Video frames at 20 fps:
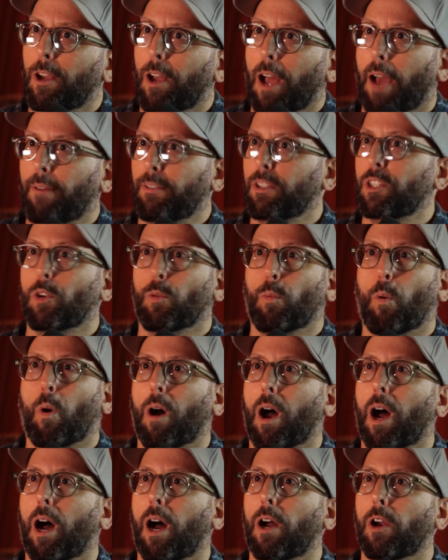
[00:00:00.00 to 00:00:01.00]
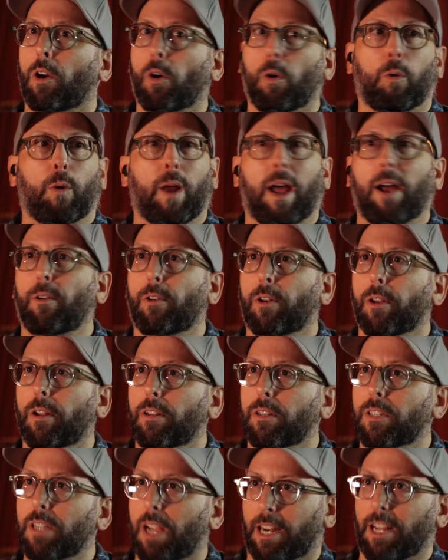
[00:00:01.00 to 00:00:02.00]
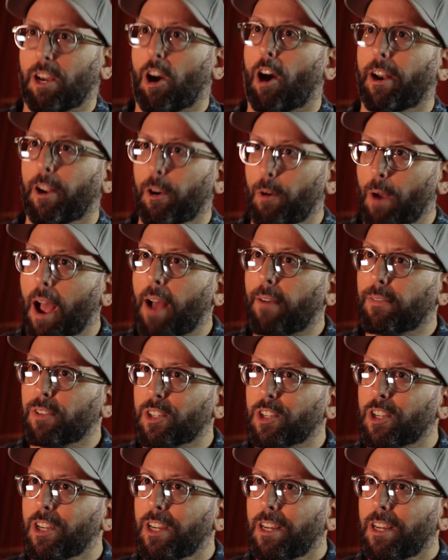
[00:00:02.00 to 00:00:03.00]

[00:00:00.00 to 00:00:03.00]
having to go around signing autographs